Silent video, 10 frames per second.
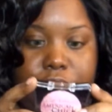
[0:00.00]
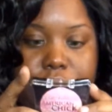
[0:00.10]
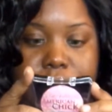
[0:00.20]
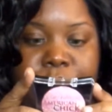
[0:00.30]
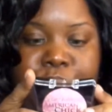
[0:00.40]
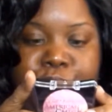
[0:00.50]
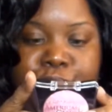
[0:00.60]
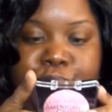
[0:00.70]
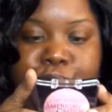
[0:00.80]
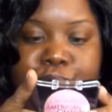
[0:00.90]

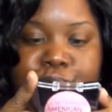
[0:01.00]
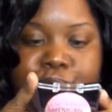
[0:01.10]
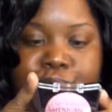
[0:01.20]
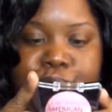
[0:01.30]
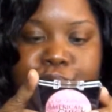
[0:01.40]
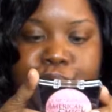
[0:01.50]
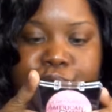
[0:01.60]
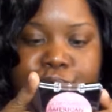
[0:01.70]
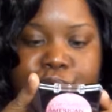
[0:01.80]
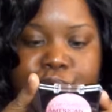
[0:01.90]

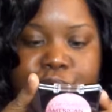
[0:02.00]
Nobody speaks.